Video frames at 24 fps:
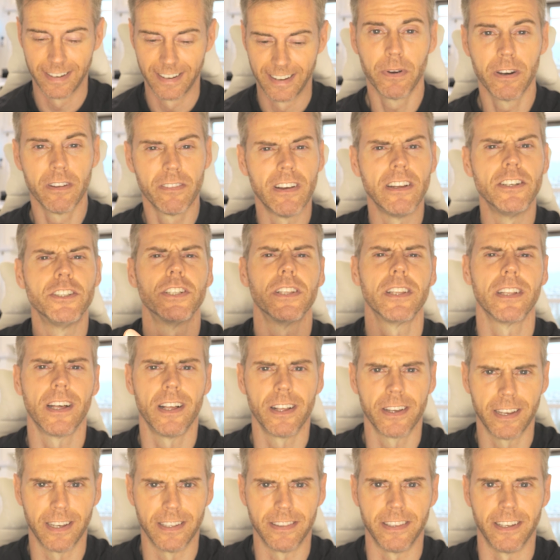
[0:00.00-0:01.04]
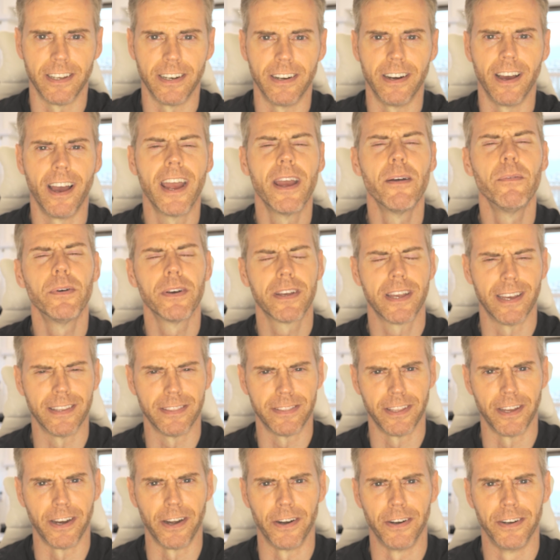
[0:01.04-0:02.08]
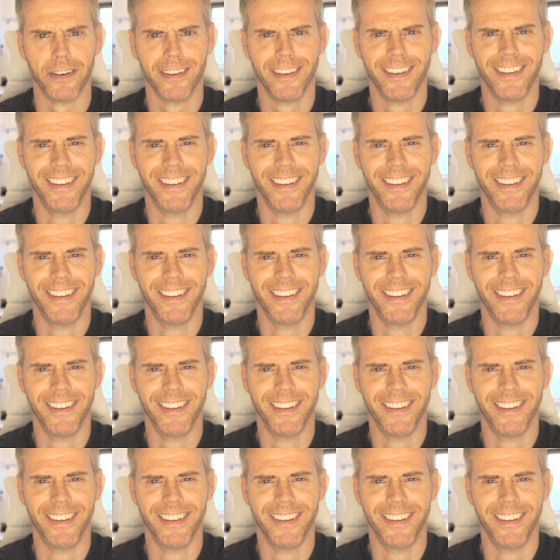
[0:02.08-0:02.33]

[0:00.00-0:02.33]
but eventually I'll get there. I will get there.